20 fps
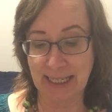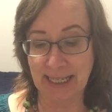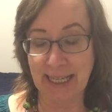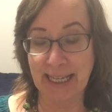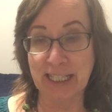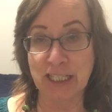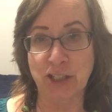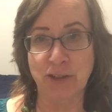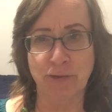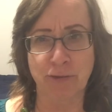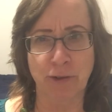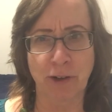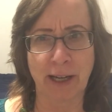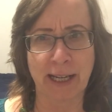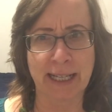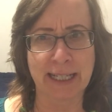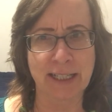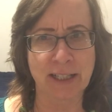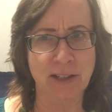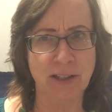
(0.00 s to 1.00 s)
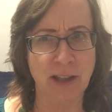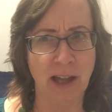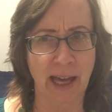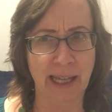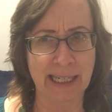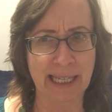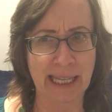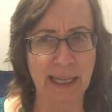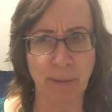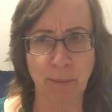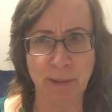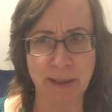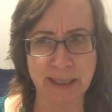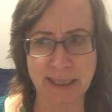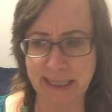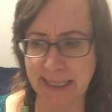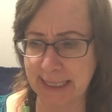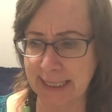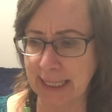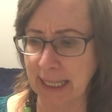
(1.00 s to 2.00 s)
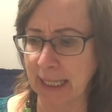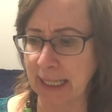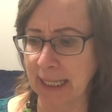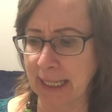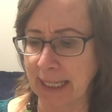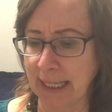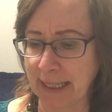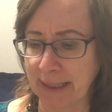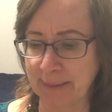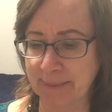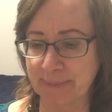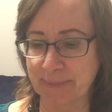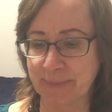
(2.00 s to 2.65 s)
His friends thought he was silly.